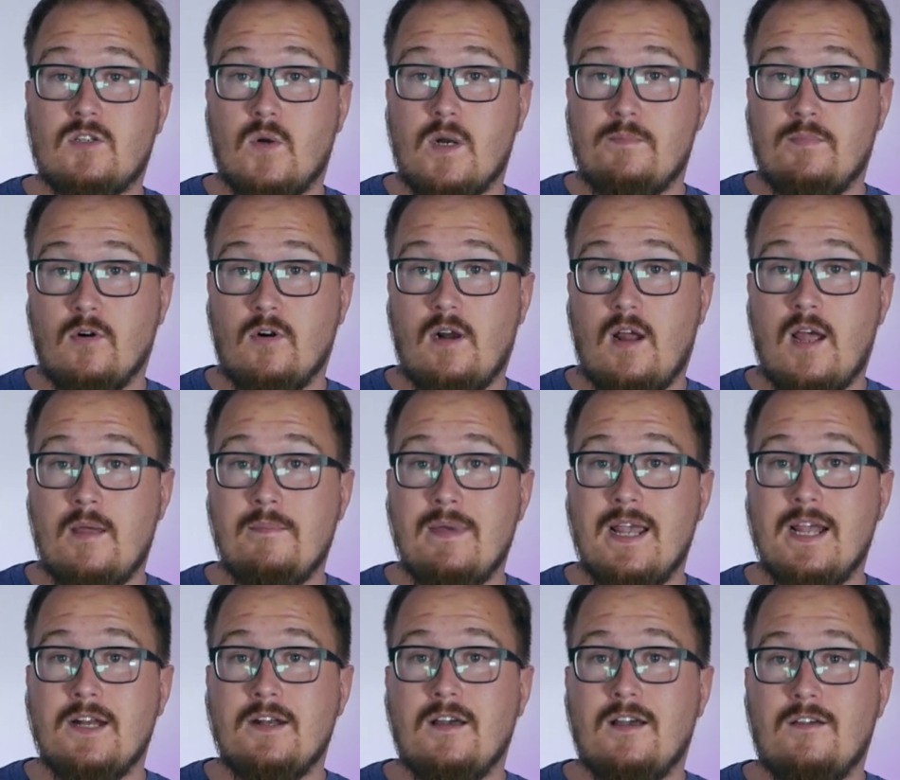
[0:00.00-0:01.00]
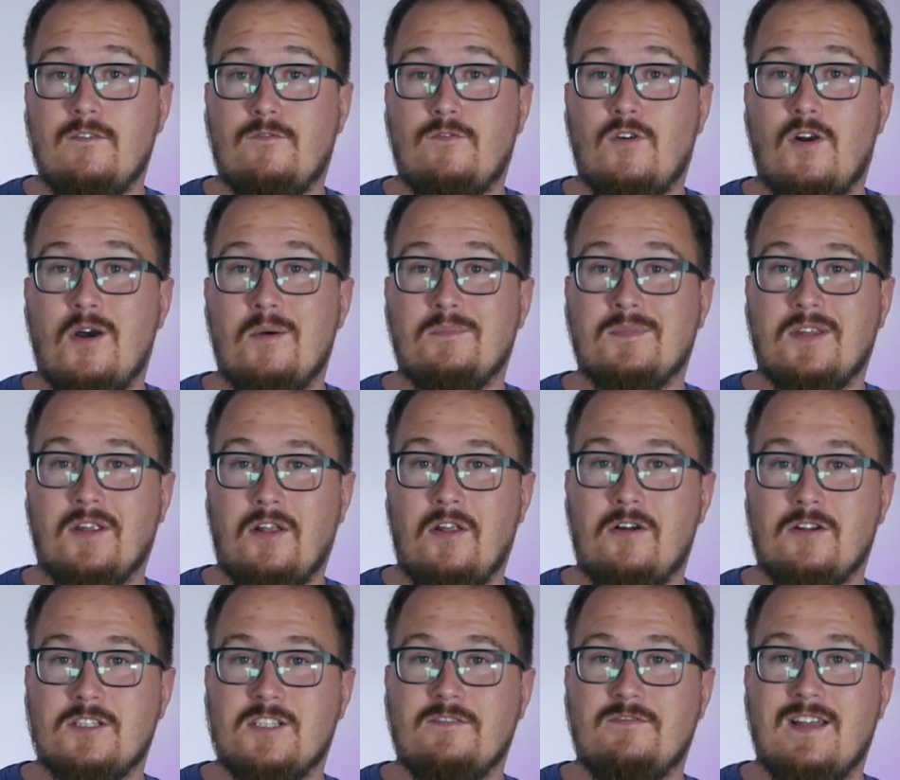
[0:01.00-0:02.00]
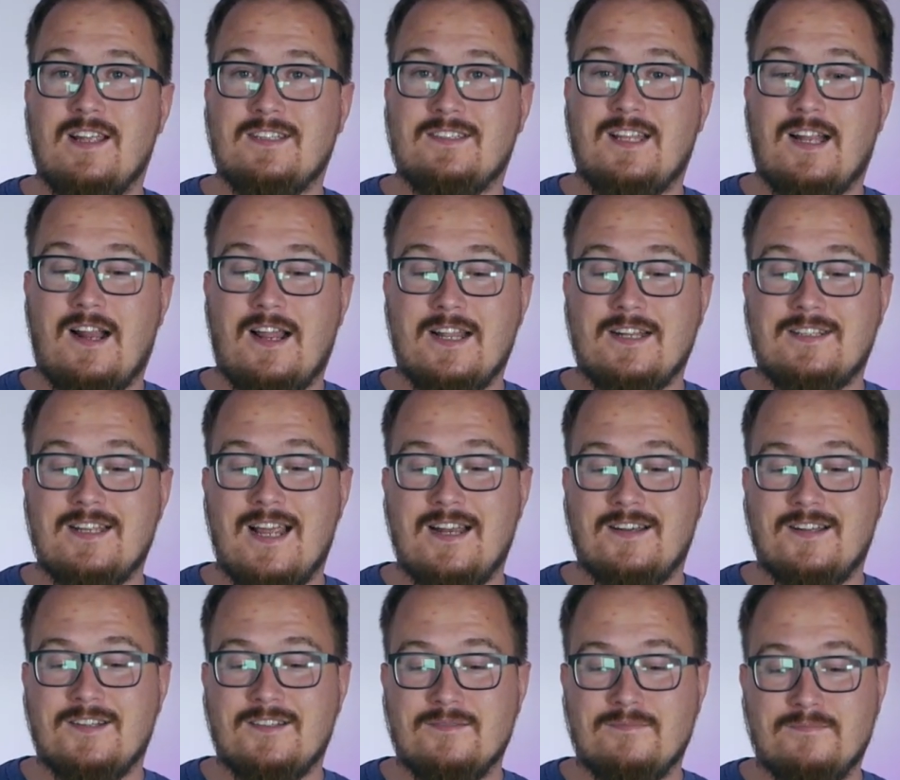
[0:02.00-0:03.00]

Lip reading: a report I made from the launch event that I attended.